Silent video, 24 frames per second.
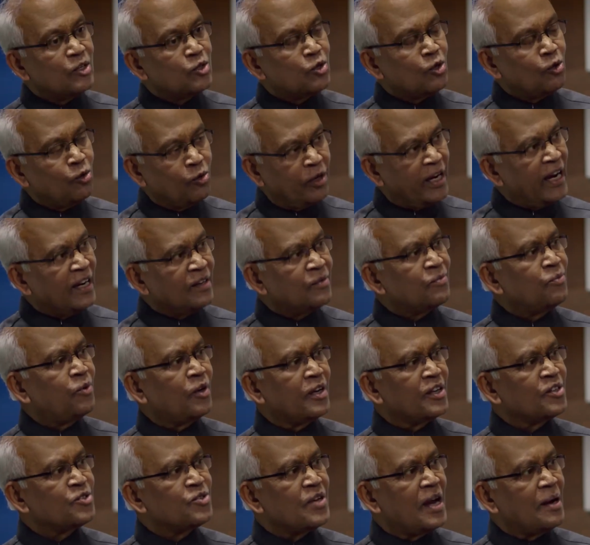So look at,
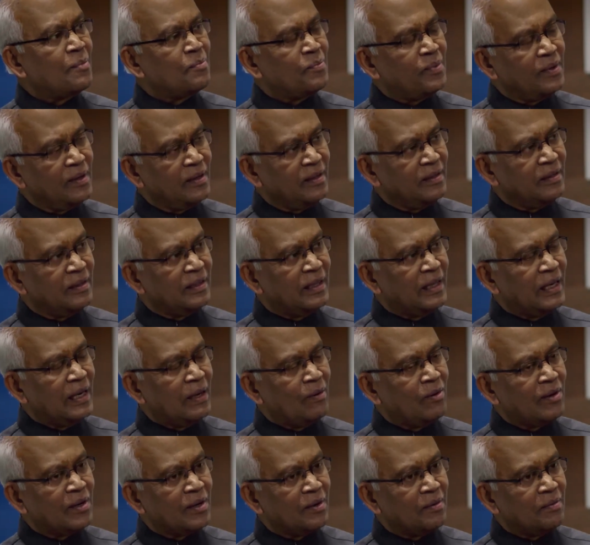for example,
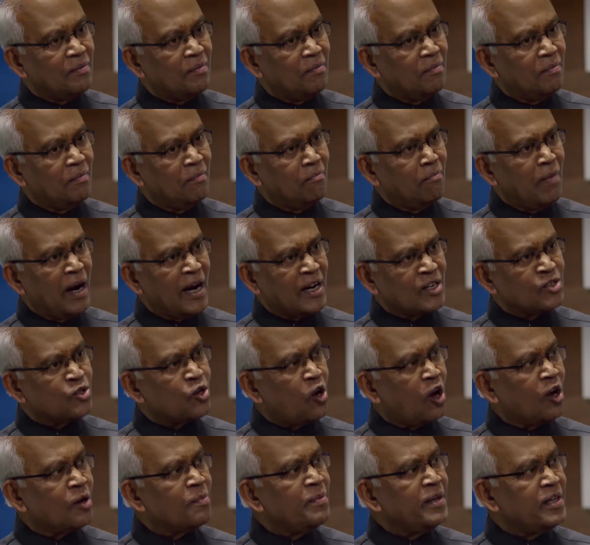our Mars
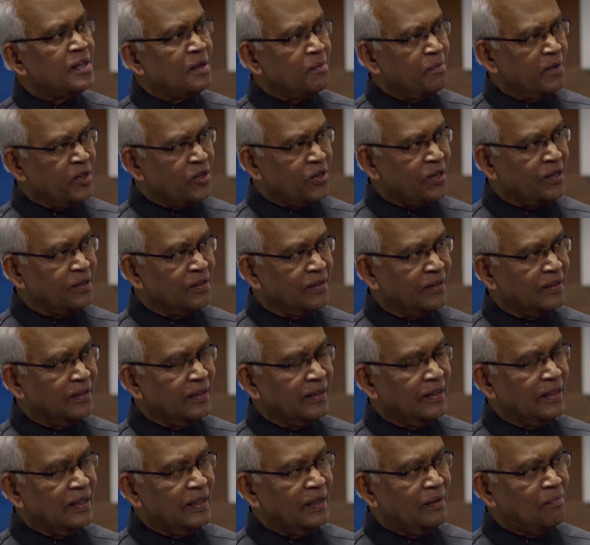orbiter mission,
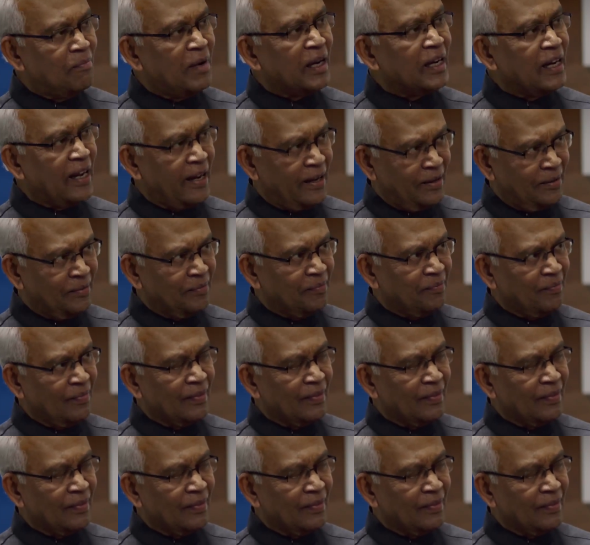Mangalyaan.